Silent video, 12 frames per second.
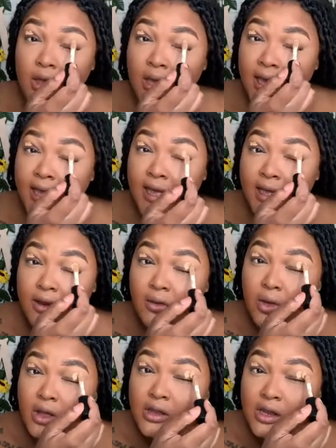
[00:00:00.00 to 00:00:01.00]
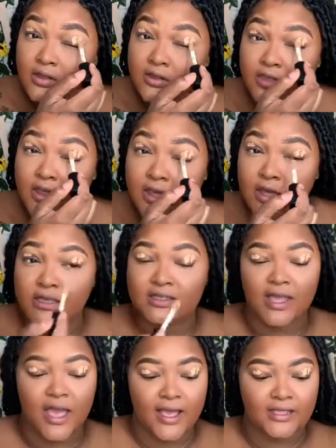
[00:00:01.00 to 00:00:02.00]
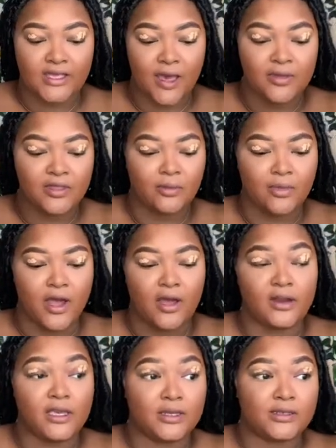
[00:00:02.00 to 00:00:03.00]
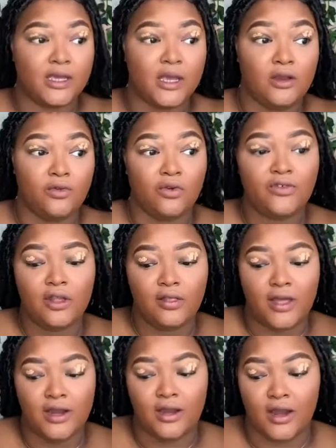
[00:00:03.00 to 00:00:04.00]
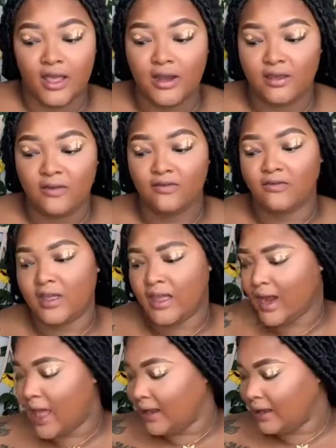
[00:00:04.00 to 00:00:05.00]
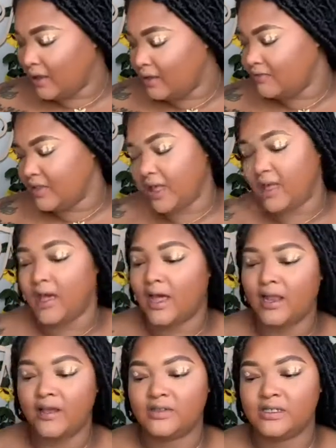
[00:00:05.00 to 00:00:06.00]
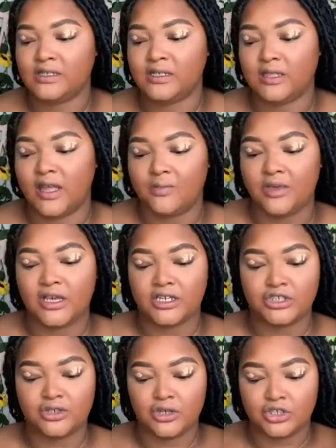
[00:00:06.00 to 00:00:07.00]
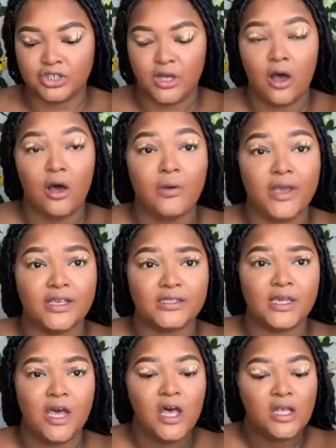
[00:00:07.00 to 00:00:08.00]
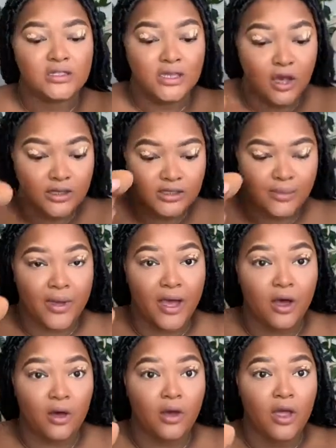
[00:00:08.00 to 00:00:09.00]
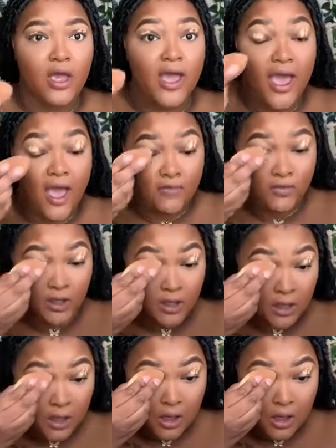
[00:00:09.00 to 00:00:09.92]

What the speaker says: and another thing is, like, Tabitha Brown is a North Carolina native, and I love that. I love to see that, because, you know, she always talks about having